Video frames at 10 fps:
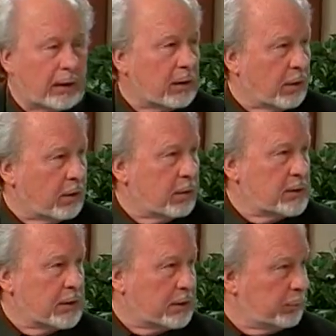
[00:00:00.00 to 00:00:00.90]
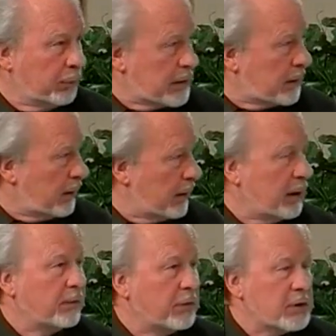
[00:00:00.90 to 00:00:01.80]
there as briskly
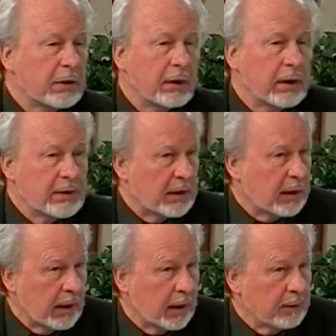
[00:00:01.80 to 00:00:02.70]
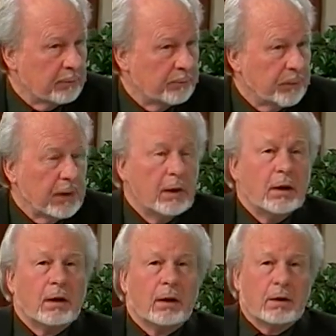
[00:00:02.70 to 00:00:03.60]
and efficiently as he can.
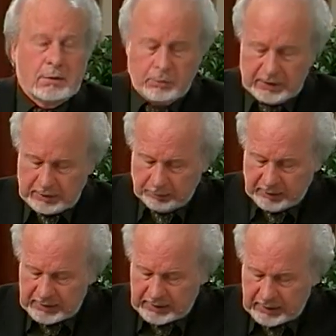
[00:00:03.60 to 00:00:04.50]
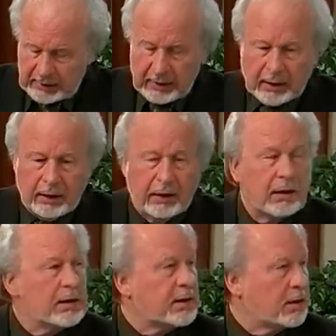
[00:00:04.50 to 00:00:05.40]
We simply see that in
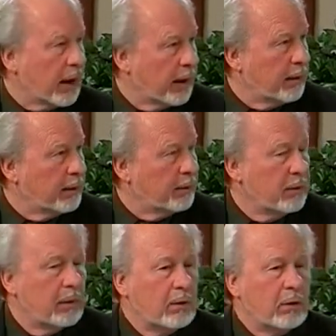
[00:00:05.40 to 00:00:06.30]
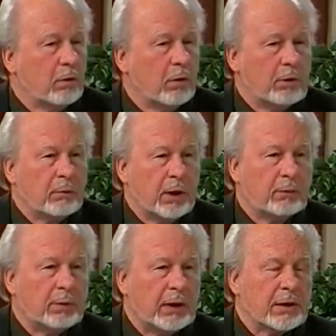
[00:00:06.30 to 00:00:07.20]
his style. What
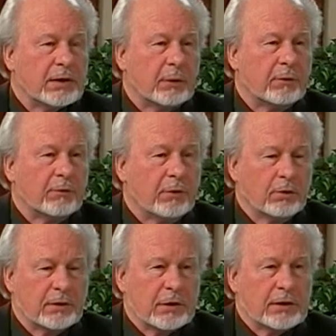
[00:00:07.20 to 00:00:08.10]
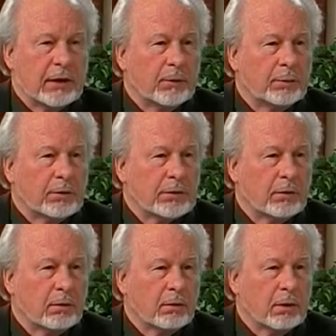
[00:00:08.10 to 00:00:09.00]
might be some of those examples
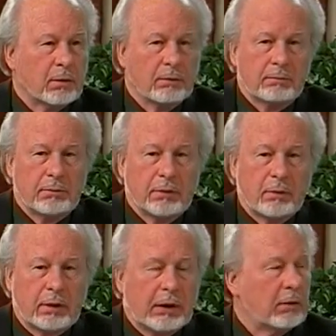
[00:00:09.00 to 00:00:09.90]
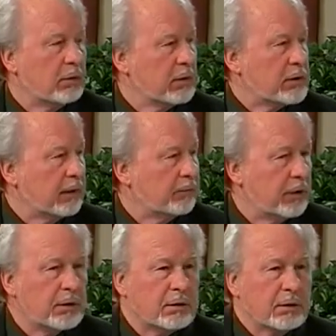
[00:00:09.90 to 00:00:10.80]
or characteristic
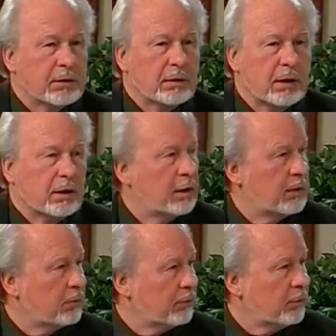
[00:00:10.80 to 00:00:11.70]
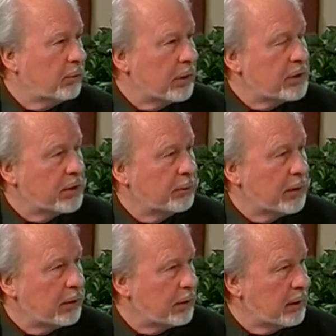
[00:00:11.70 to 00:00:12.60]
features? Either of you want to jump
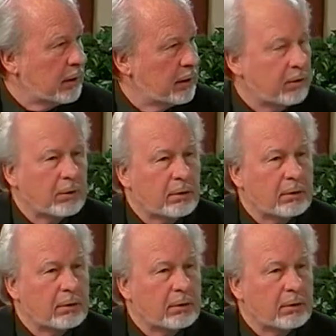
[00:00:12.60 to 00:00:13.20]
in on that at all?